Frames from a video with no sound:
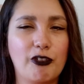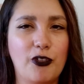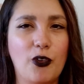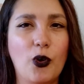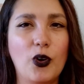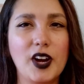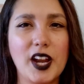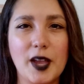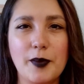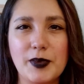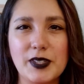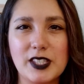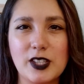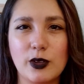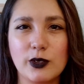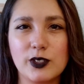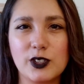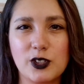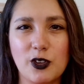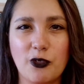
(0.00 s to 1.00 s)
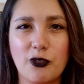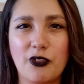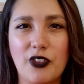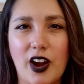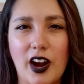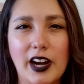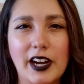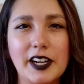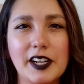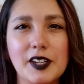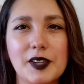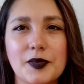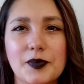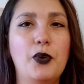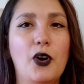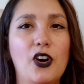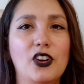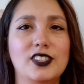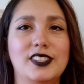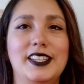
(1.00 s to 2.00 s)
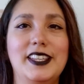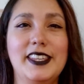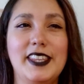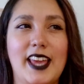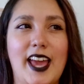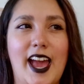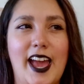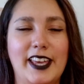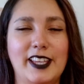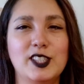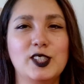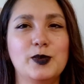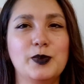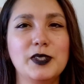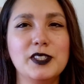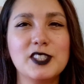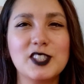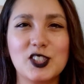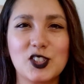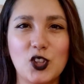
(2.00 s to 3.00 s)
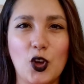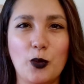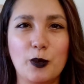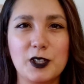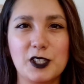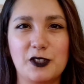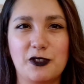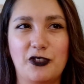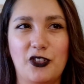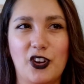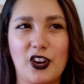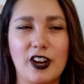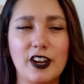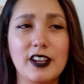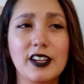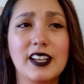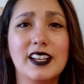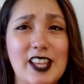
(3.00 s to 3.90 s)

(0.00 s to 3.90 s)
4 episodes so far, but yeah, it's been so much fun.